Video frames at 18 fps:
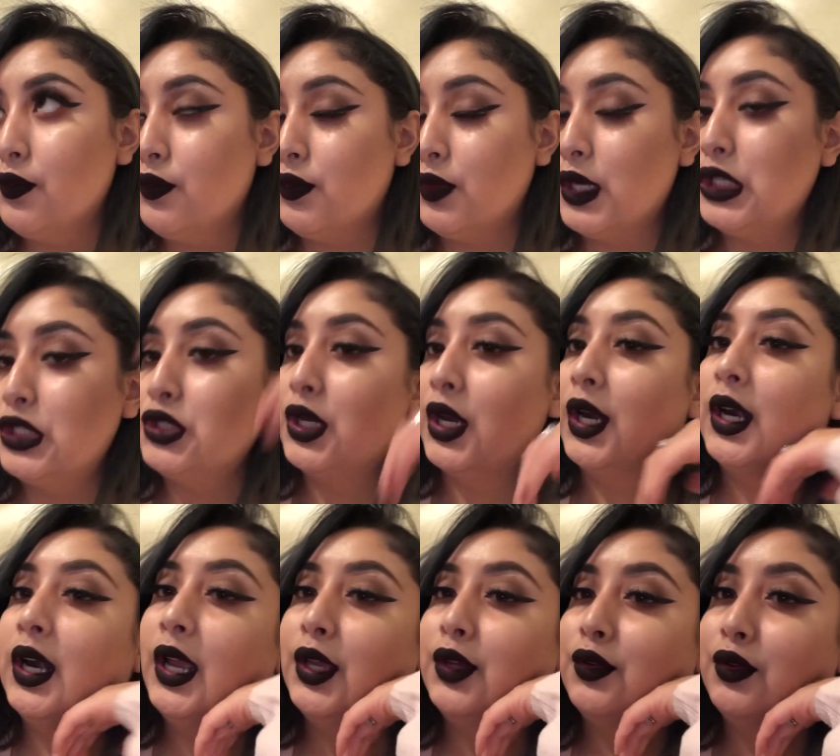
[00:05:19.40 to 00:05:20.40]
fresh
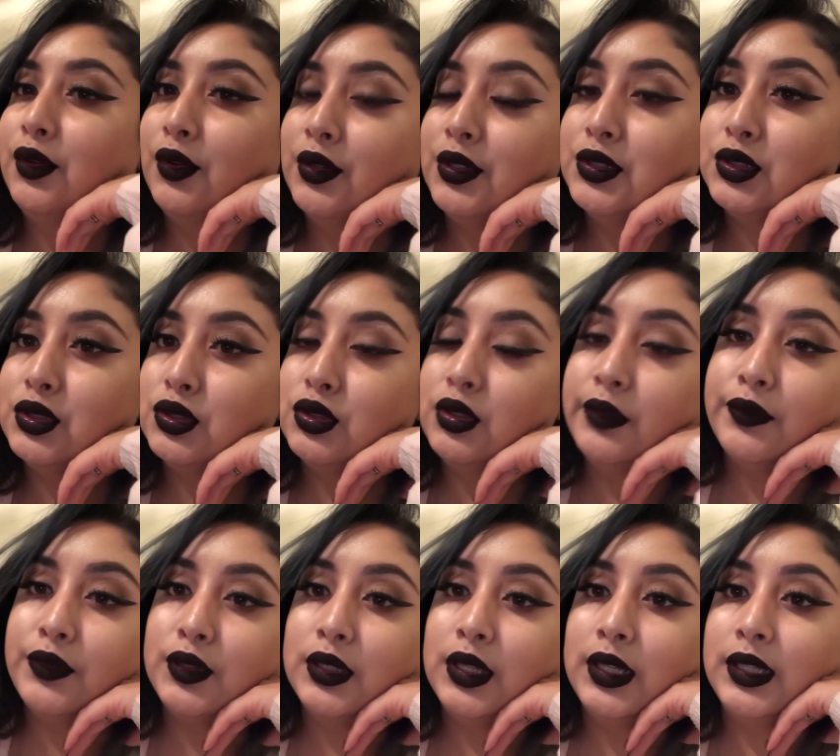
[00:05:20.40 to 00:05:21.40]
air i don't know i, I
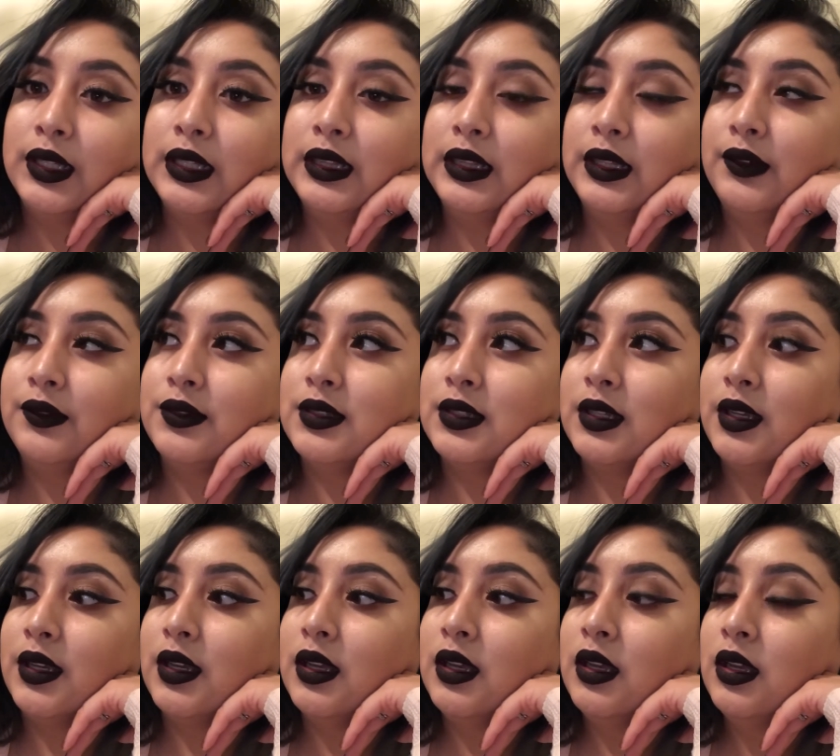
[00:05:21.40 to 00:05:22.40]
feel like it leaves
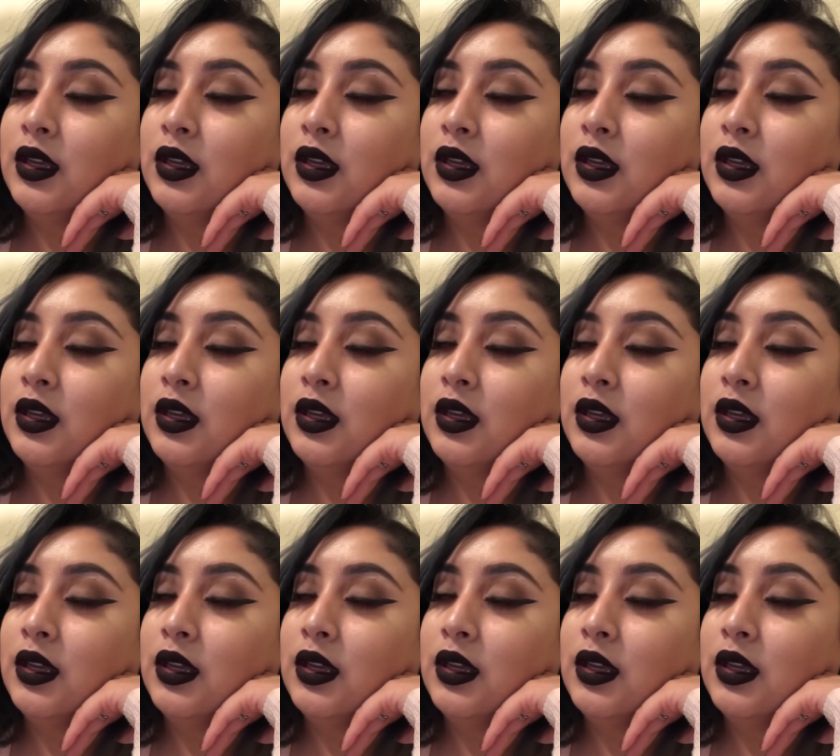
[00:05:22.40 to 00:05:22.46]
it